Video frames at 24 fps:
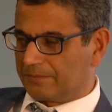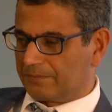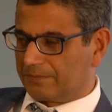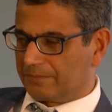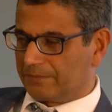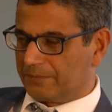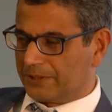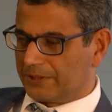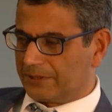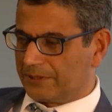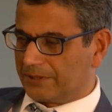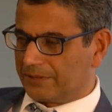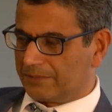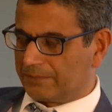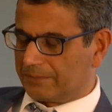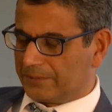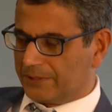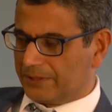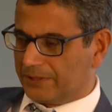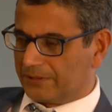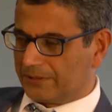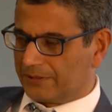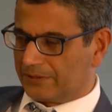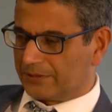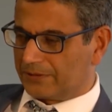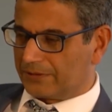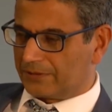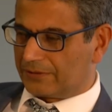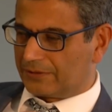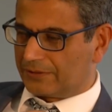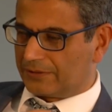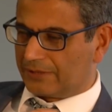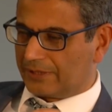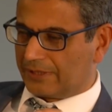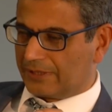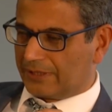bits and
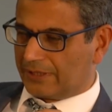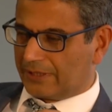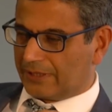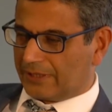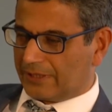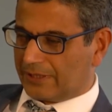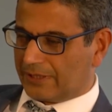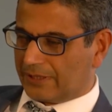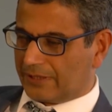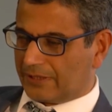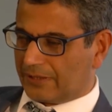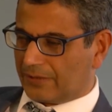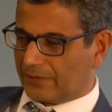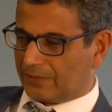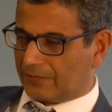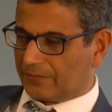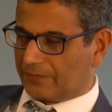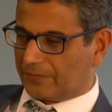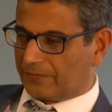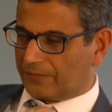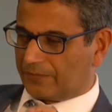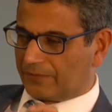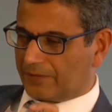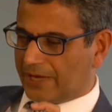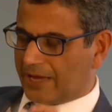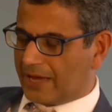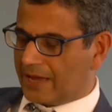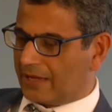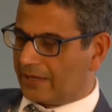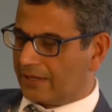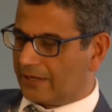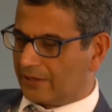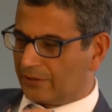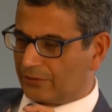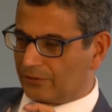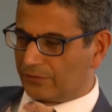pieces of
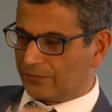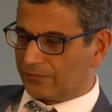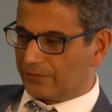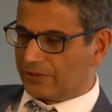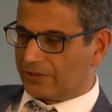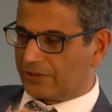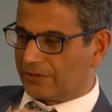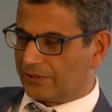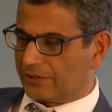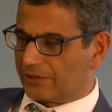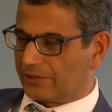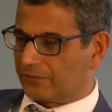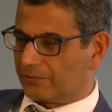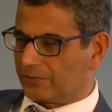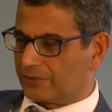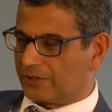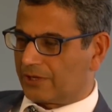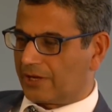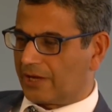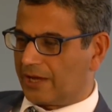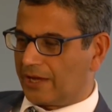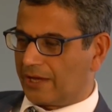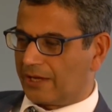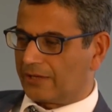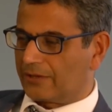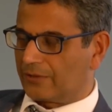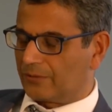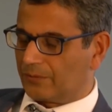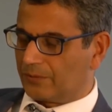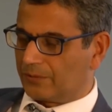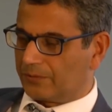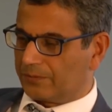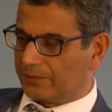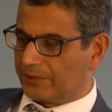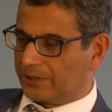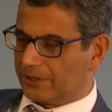areas of interest which I had over
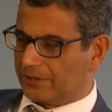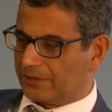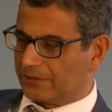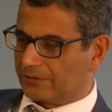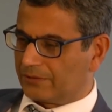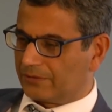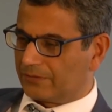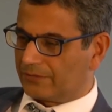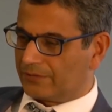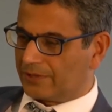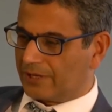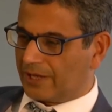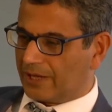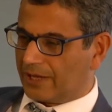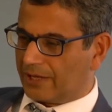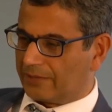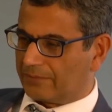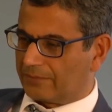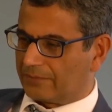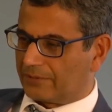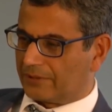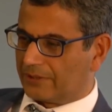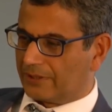periods of time.